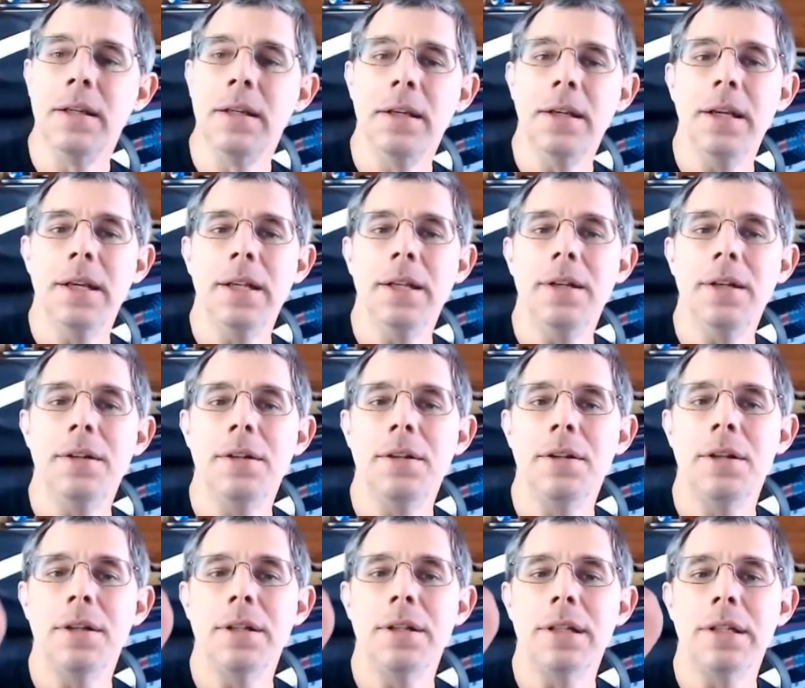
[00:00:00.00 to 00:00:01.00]
yeah, they're
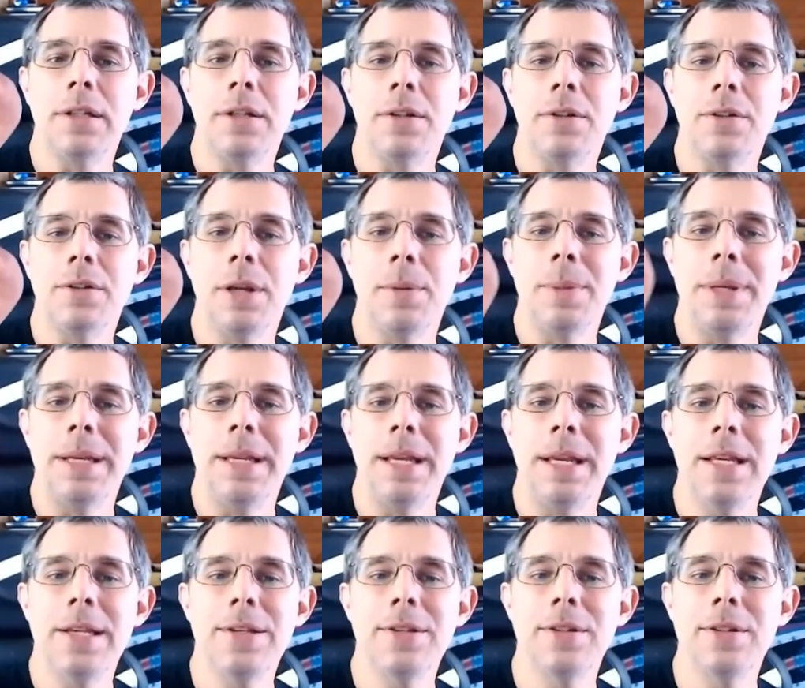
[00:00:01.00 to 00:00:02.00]
little, like little Debbie
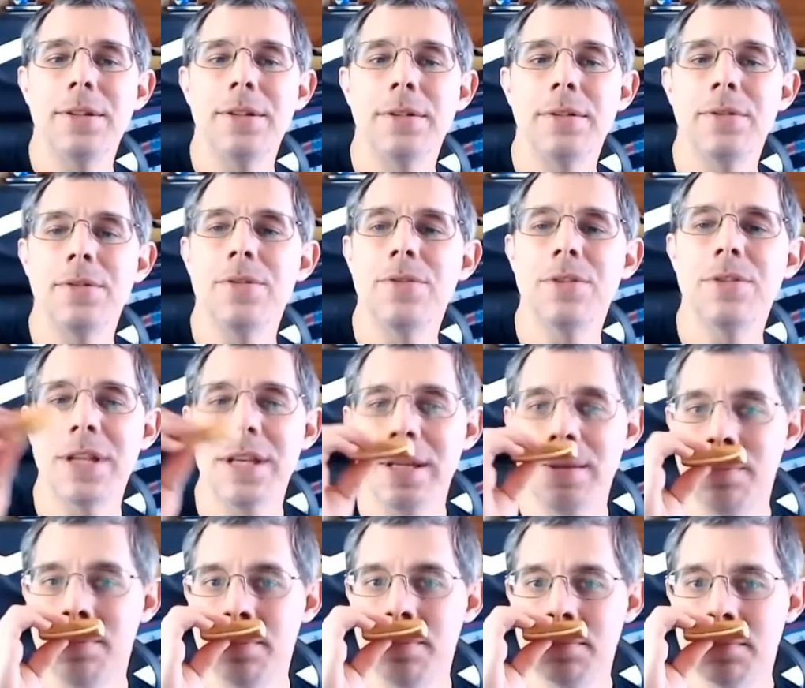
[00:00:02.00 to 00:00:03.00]
cakes.
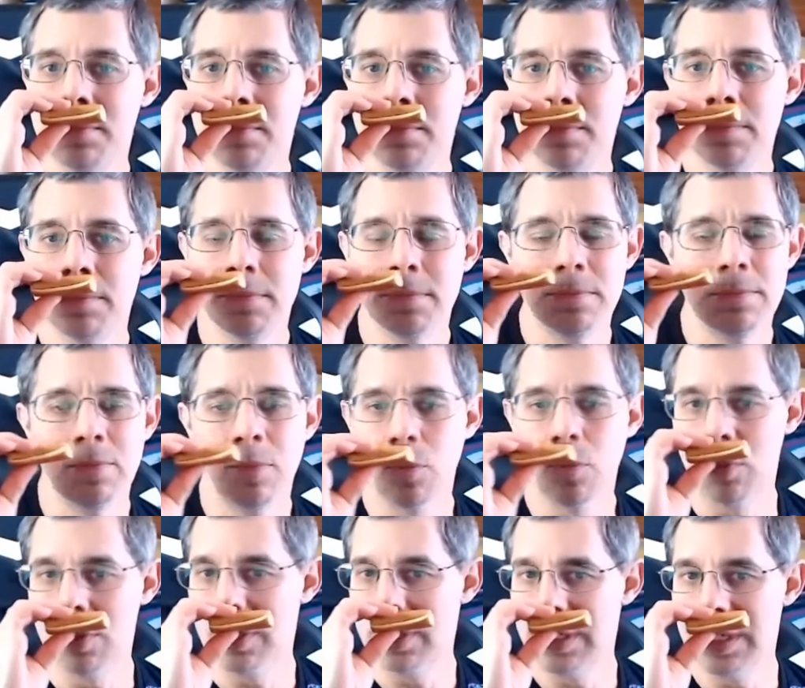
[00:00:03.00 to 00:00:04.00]
Same
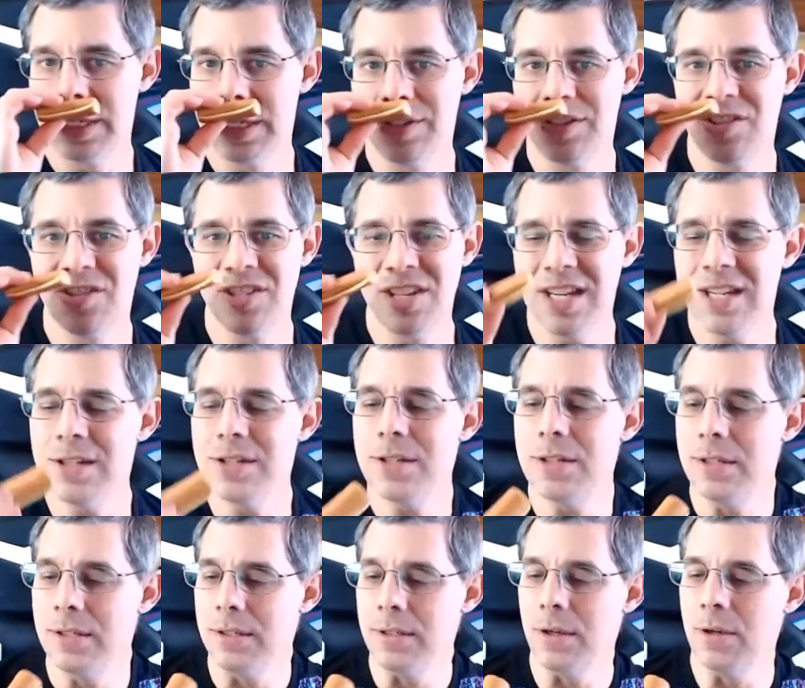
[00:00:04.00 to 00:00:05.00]
really nice scent,
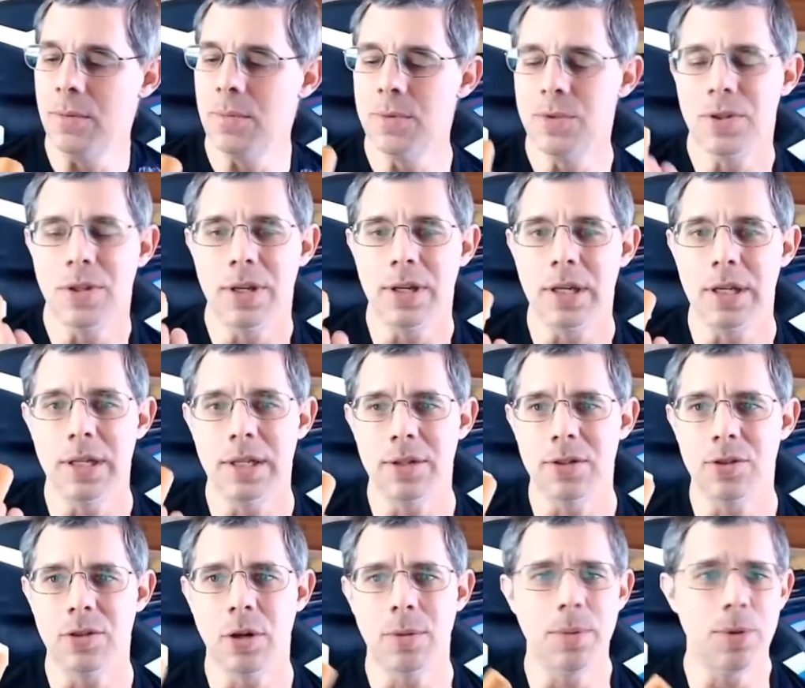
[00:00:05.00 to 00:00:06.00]
almost like a
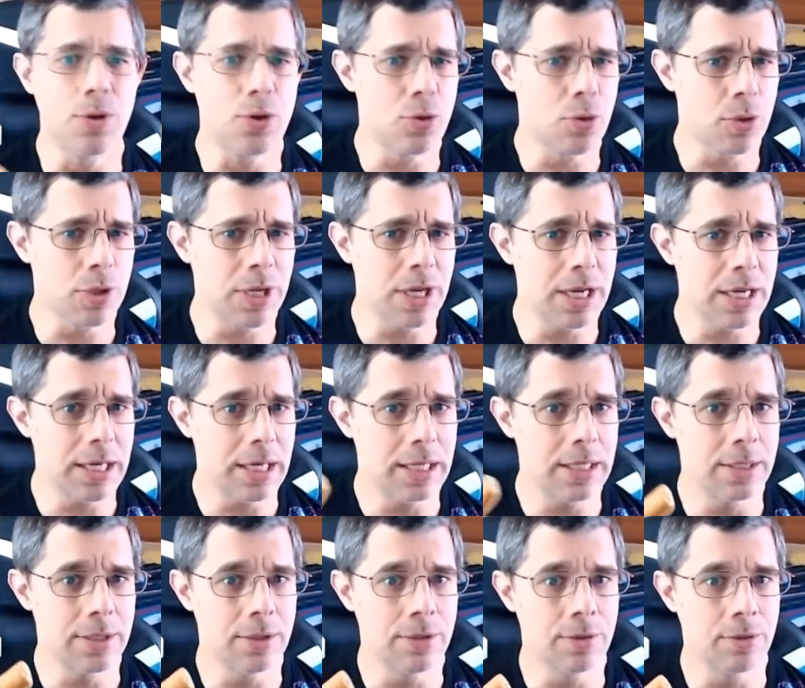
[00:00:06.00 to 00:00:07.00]
strawberry shortcake
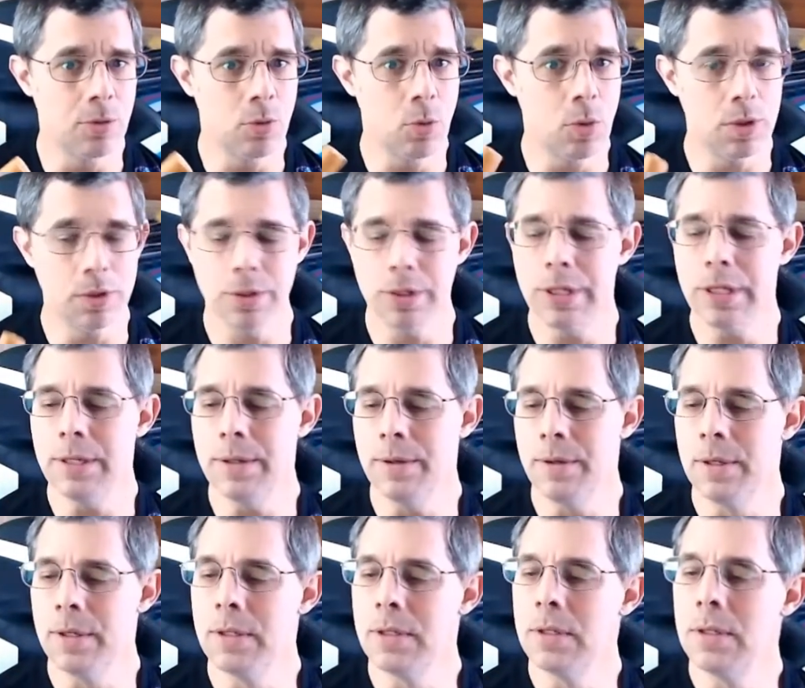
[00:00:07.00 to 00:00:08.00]
in quality.
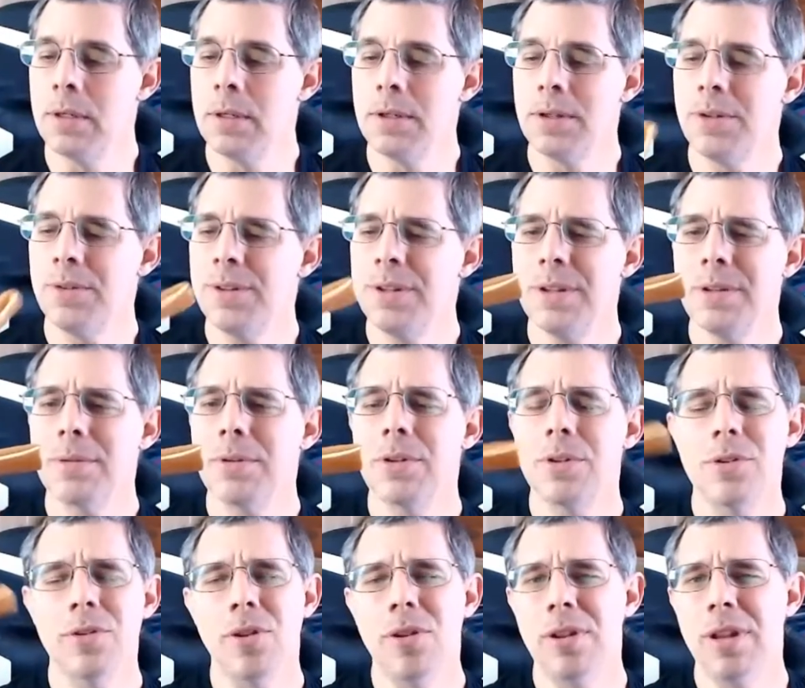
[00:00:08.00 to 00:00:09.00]
The only thing,
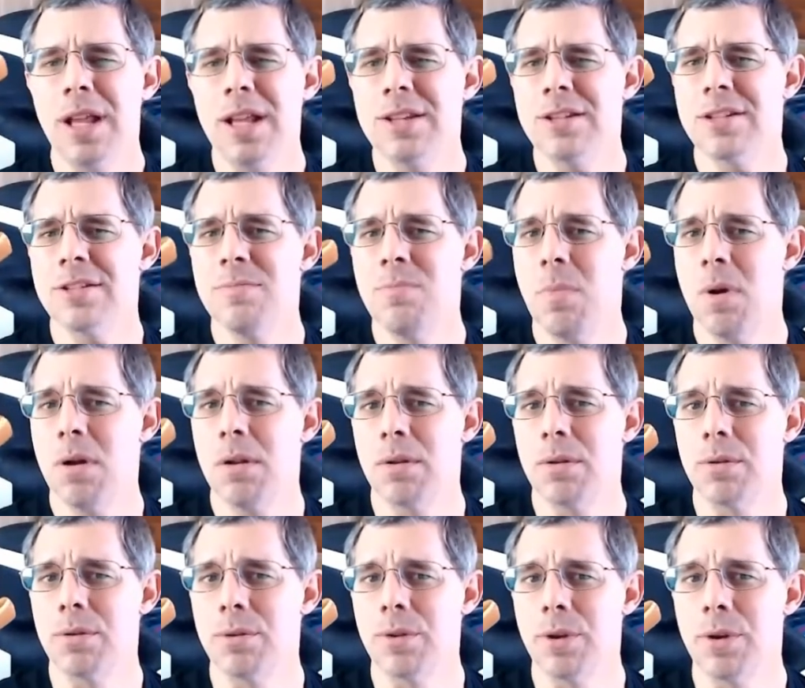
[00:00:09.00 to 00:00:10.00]
they're a lot
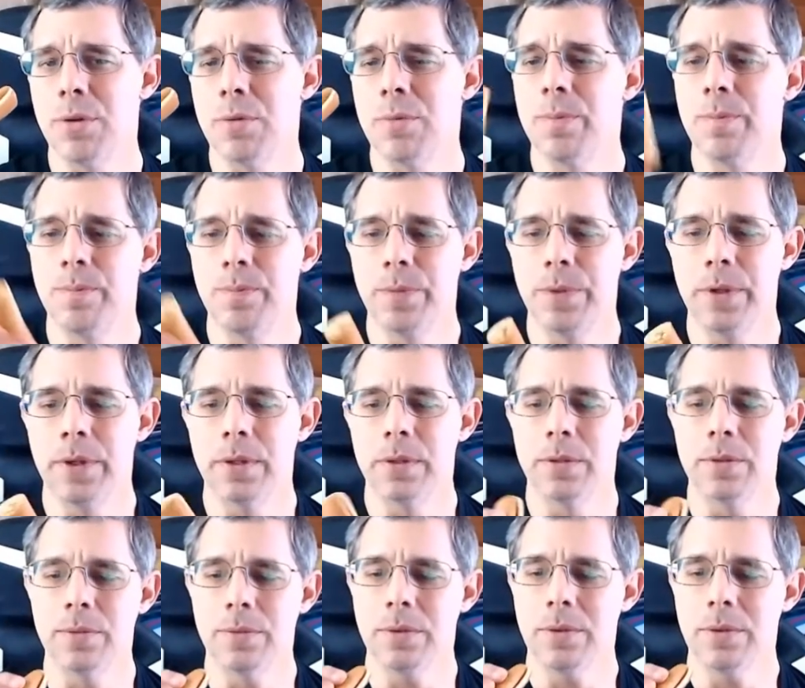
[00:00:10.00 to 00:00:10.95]
smaller though. Uh,